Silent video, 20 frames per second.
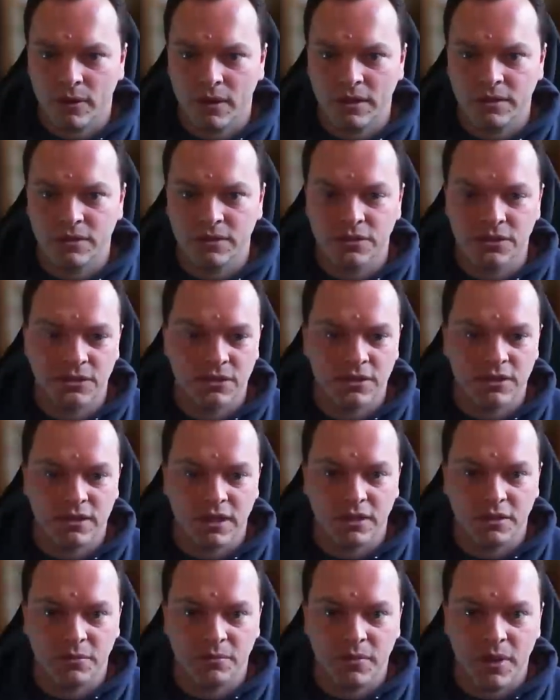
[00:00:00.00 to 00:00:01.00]
This is just a
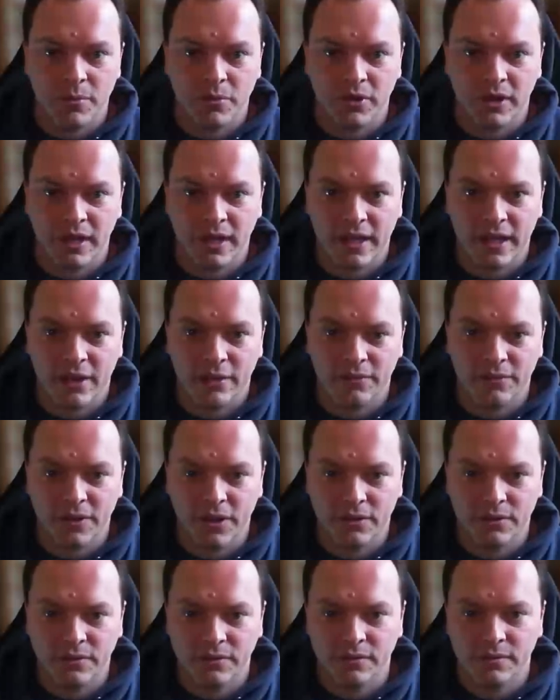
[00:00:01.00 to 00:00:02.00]
standard memory layout
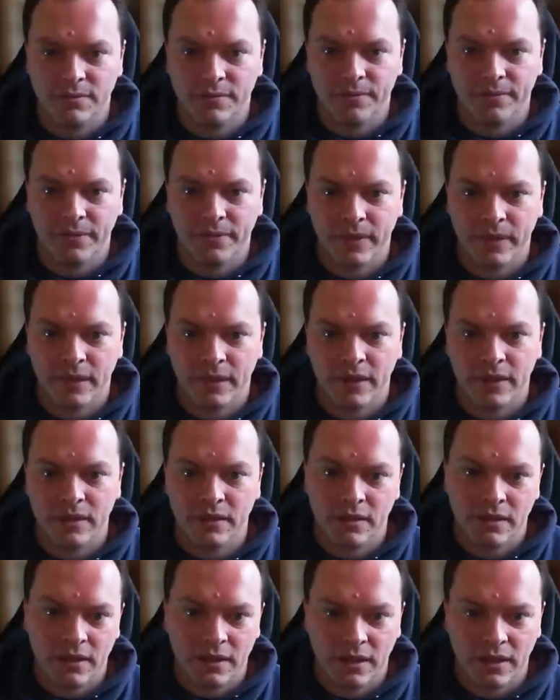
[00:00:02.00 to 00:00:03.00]
view,
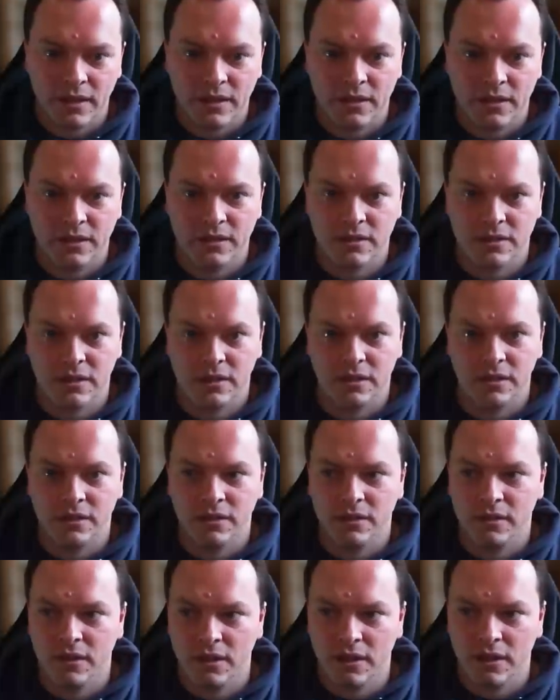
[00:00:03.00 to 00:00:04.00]
and you can see
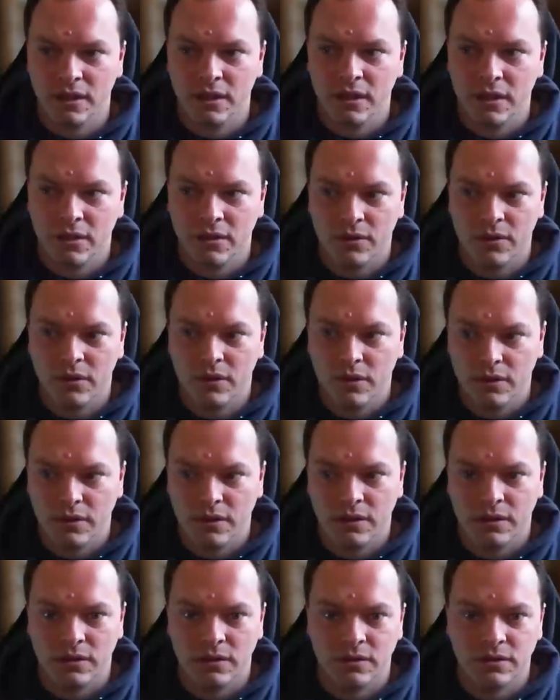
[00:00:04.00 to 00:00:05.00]

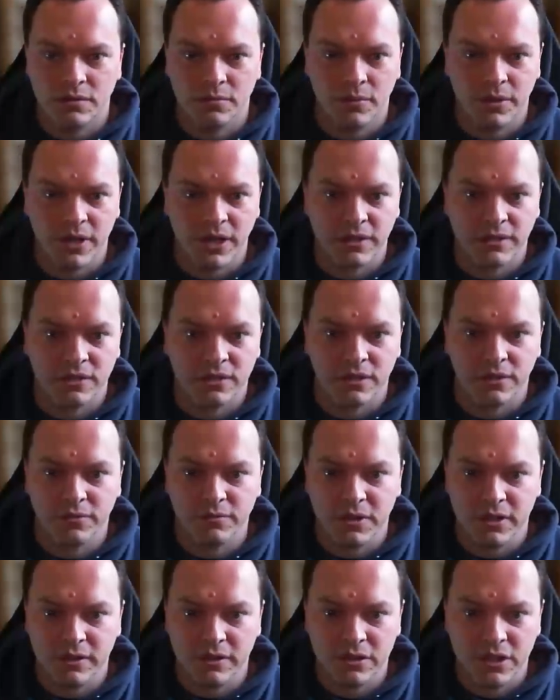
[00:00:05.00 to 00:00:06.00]
some bytes that have
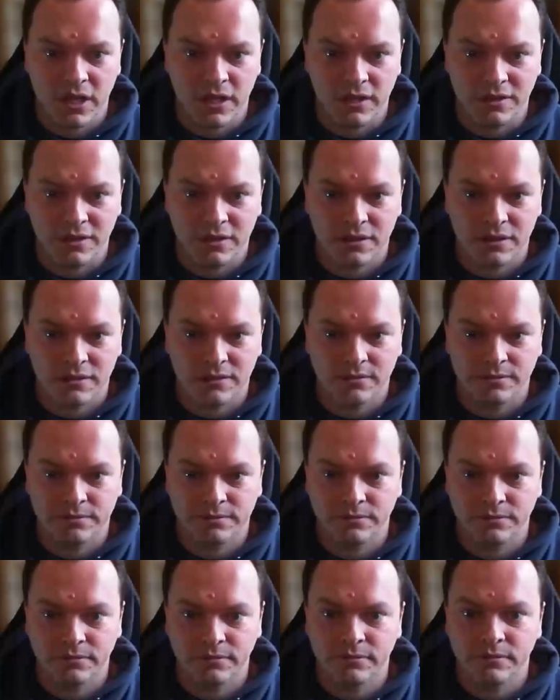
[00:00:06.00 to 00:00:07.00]
been changed.
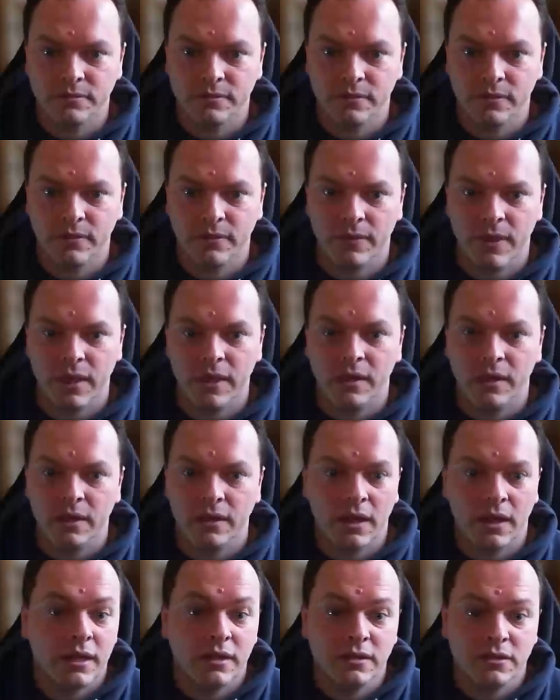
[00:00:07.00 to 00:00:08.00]

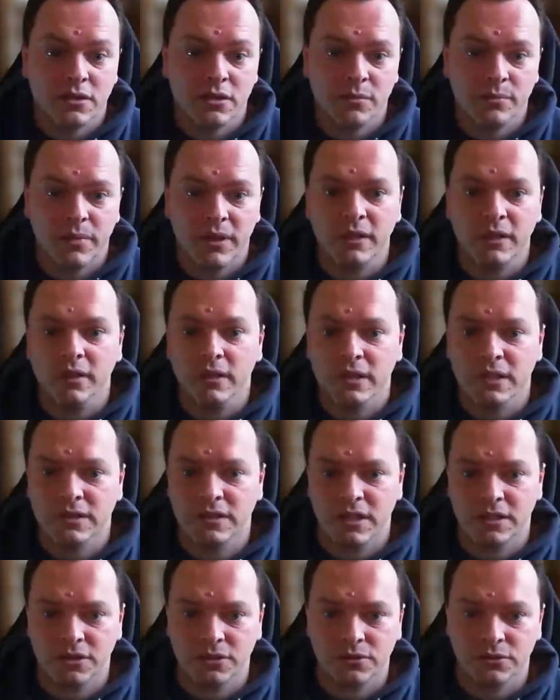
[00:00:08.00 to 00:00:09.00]
This could be an
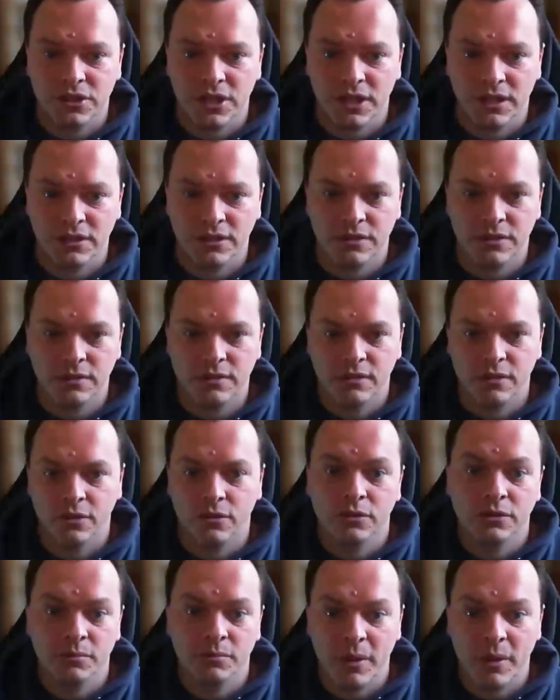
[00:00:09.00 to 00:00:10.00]
intentional change,
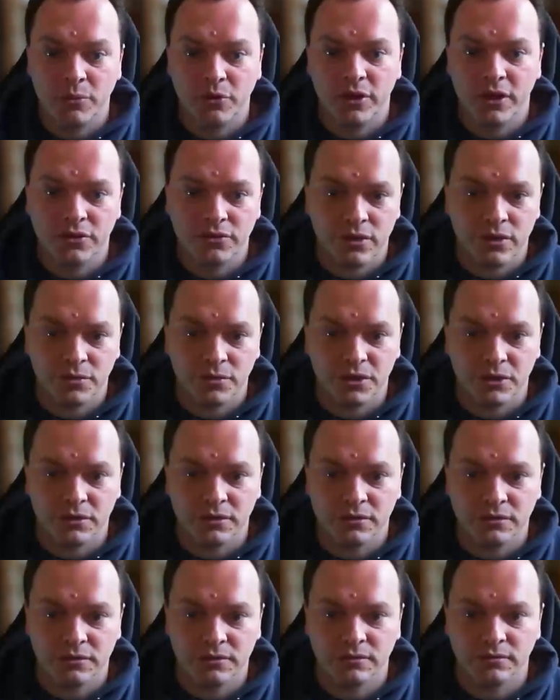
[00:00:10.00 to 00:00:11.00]
or memory
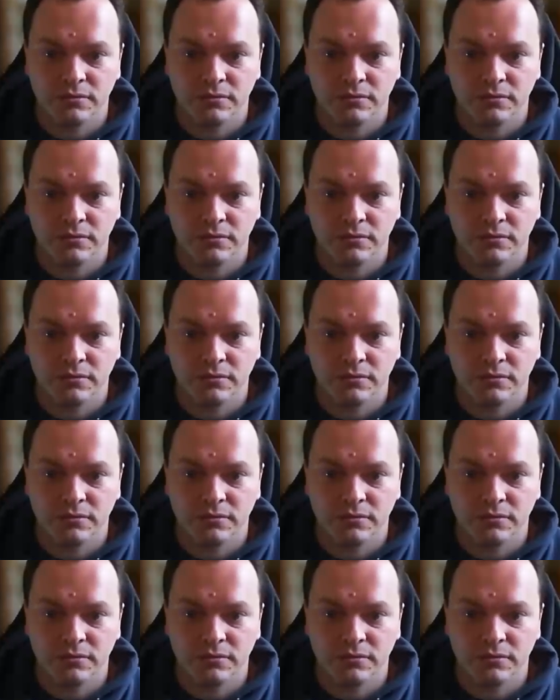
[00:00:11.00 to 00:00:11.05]
corruption.